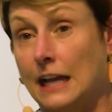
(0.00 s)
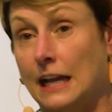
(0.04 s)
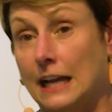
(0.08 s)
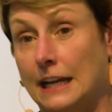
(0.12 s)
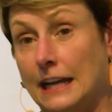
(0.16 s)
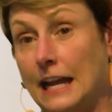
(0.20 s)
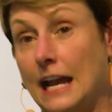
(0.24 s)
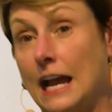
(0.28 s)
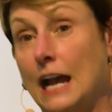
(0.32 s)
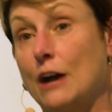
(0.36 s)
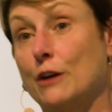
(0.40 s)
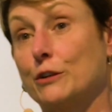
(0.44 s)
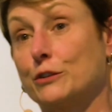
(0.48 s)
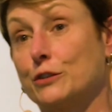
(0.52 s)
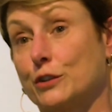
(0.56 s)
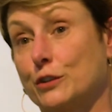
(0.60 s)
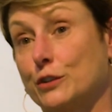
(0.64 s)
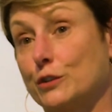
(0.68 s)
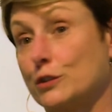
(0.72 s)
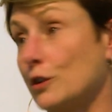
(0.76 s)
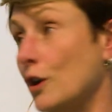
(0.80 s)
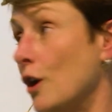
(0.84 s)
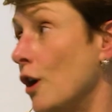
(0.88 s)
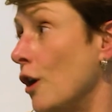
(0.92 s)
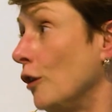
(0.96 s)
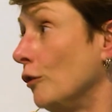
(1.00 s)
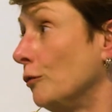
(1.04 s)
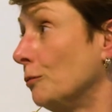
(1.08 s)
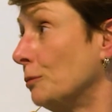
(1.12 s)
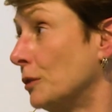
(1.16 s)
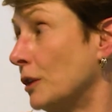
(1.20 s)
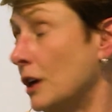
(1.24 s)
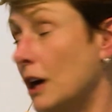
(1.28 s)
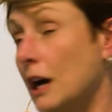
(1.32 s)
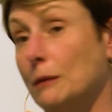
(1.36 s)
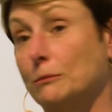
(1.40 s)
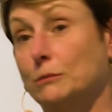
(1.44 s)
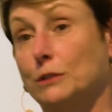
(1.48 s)
and how to solve
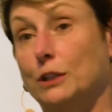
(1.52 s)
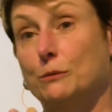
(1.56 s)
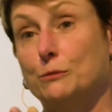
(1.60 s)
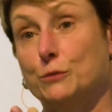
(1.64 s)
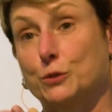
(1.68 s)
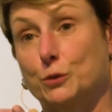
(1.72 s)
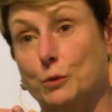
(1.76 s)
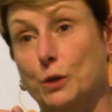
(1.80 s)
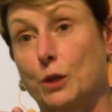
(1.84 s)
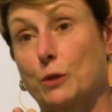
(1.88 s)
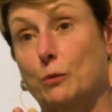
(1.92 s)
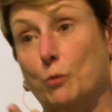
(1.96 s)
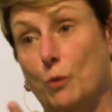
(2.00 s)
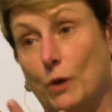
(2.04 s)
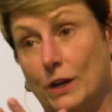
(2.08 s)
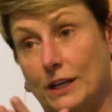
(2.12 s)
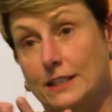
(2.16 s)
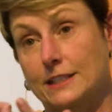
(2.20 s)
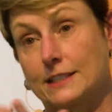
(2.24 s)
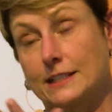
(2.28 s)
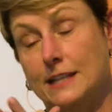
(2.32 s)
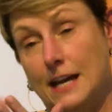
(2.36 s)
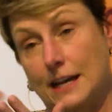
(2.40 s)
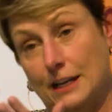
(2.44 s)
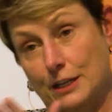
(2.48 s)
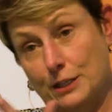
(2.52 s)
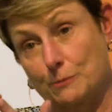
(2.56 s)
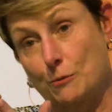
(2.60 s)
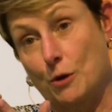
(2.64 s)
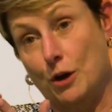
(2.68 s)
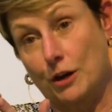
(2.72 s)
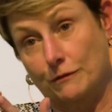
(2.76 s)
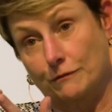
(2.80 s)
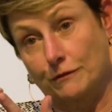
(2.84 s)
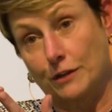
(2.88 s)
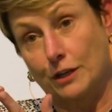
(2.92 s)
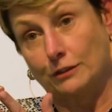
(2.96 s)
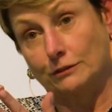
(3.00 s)
problems with what is not a
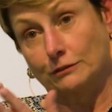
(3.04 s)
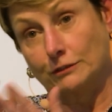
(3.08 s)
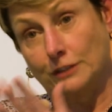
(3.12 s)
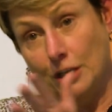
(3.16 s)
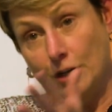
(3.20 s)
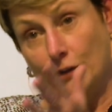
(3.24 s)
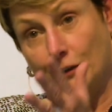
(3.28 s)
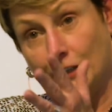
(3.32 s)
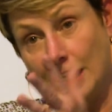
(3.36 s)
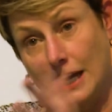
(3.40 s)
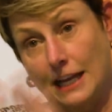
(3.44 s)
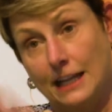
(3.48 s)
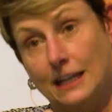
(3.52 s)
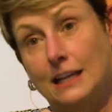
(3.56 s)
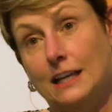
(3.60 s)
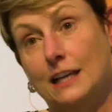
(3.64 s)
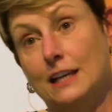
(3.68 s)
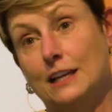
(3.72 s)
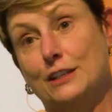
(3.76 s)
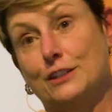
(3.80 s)
smartphone, okay?